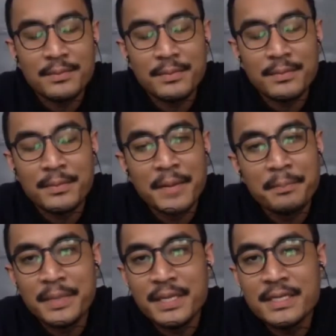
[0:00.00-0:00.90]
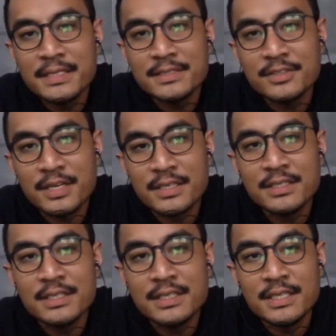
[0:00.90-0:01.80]
my biggest
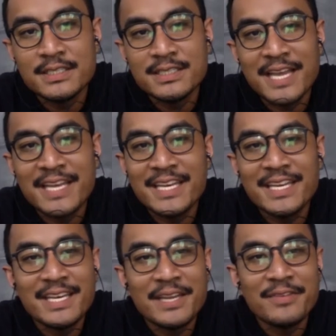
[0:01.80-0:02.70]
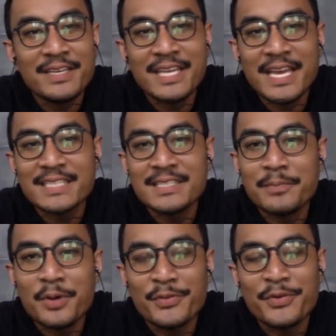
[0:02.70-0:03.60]
struggle is I didn't even get
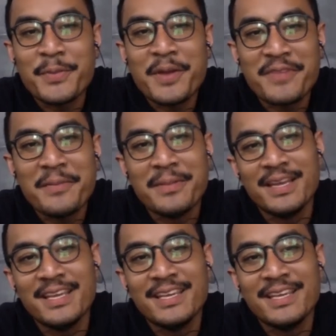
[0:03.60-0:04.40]
support from my family.